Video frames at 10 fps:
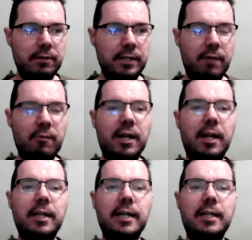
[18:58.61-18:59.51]
and now we're
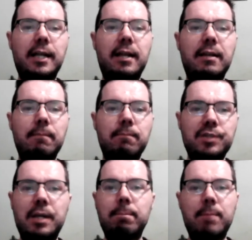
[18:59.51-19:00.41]
kind of like in that
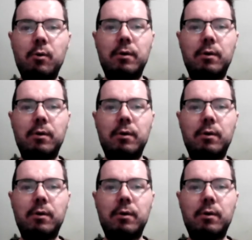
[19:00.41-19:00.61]
same boat